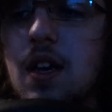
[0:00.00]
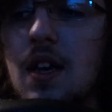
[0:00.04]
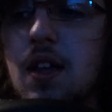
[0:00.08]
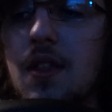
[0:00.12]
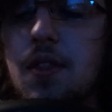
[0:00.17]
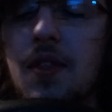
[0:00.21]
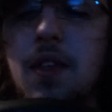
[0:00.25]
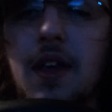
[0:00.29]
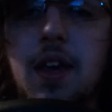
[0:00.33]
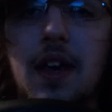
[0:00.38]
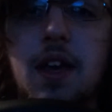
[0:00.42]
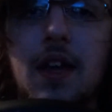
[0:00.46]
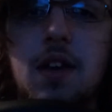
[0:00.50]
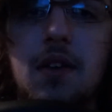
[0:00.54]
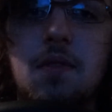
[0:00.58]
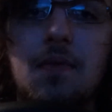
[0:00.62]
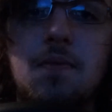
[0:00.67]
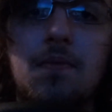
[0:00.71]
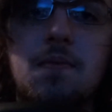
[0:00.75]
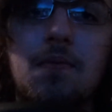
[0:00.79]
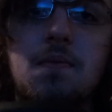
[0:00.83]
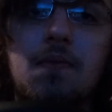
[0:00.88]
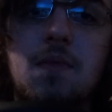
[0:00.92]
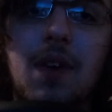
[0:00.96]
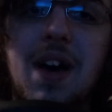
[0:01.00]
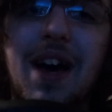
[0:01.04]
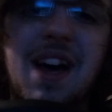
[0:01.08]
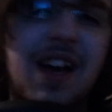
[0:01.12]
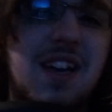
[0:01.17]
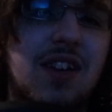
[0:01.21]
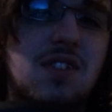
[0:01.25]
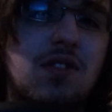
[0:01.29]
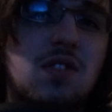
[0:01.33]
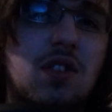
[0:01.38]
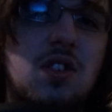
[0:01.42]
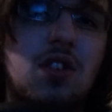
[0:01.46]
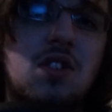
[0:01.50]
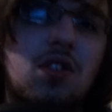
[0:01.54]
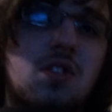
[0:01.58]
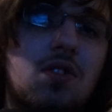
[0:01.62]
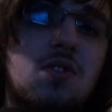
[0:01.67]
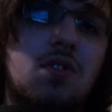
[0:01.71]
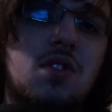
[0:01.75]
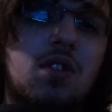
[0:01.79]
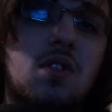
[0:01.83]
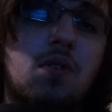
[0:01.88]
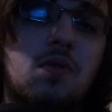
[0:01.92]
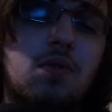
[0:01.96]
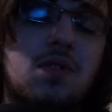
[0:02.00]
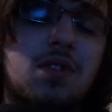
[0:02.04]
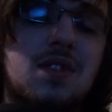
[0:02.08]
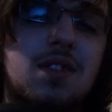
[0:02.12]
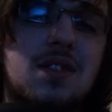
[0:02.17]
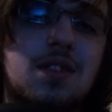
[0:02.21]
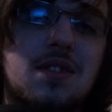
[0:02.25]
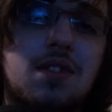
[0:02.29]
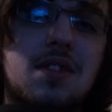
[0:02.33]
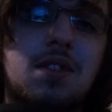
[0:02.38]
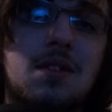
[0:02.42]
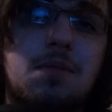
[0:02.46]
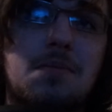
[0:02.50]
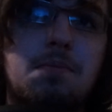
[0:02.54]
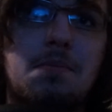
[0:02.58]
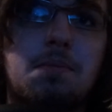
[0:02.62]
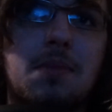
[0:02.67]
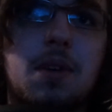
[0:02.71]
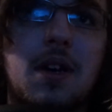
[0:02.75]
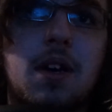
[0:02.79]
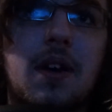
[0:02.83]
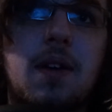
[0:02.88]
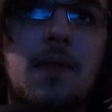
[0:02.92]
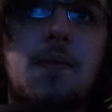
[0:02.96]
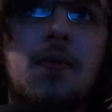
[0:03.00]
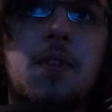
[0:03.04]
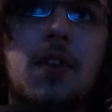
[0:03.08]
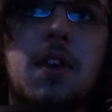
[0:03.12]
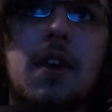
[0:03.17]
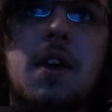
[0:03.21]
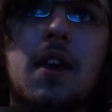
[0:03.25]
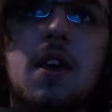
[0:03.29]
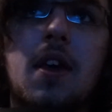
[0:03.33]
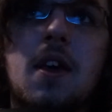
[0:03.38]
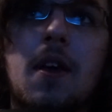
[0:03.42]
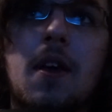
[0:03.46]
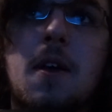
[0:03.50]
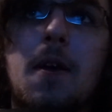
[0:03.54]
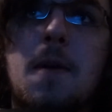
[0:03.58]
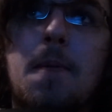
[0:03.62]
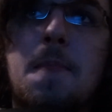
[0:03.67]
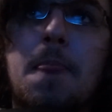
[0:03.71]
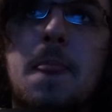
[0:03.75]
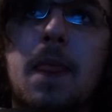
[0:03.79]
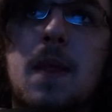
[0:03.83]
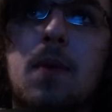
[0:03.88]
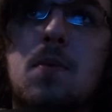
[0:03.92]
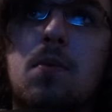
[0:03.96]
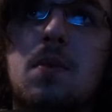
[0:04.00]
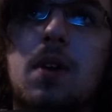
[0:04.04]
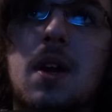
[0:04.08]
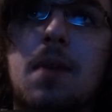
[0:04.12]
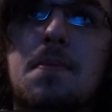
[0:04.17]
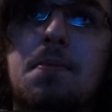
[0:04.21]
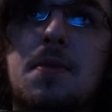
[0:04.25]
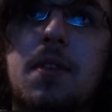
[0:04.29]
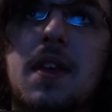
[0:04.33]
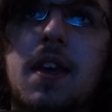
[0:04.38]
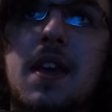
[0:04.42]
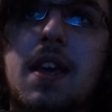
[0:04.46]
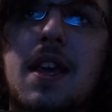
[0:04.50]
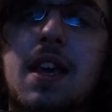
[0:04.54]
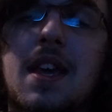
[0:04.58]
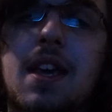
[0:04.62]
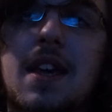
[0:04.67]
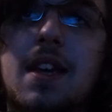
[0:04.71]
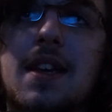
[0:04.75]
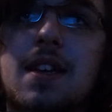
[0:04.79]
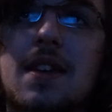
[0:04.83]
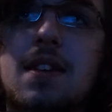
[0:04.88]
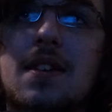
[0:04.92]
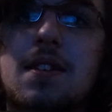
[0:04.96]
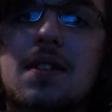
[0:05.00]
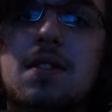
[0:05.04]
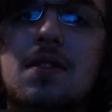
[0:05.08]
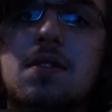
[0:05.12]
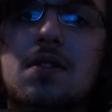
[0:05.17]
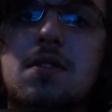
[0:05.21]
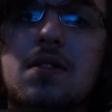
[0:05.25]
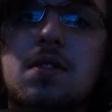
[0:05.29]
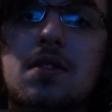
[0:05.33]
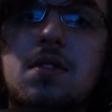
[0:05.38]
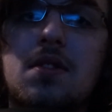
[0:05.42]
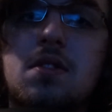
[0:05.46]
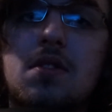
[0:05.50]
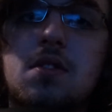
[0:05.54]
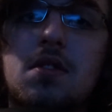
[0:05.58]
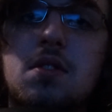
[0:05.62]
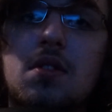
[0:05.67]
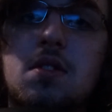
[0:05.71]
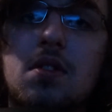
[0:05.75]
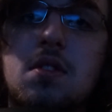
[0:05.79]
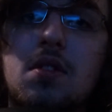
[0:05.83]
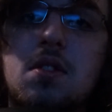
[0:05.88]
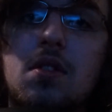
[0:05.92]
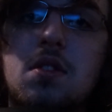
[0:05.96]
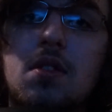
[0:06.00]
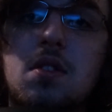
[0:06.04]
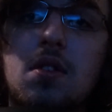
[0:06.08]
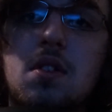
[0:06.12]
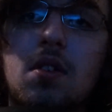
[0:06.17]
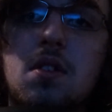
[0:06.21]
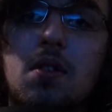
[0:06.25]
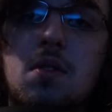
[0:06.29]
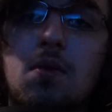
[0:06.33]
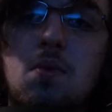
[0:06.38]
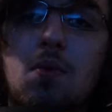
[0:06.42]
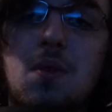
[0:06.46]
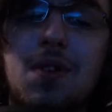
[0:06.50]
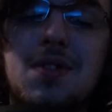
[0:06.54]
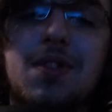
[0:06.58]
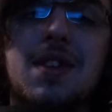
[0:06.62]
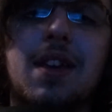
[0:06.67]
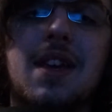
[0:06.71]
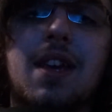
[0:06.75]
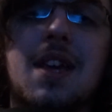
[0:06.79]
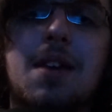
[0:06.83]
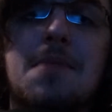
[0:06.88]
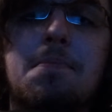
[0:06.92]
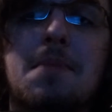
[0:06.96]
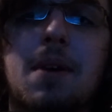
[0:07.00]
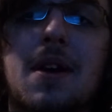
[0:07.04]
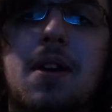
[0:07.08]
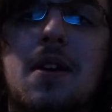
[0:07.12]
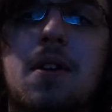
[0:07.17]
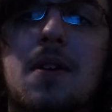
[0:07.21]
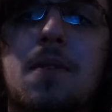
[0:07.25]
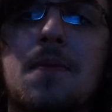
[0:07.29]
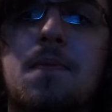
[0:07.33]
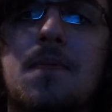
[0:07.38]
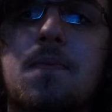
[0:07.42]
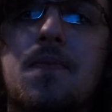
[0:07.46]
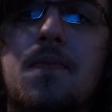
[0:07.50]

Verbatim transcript: then I could use the old system. But what I'm thinking is once I get better,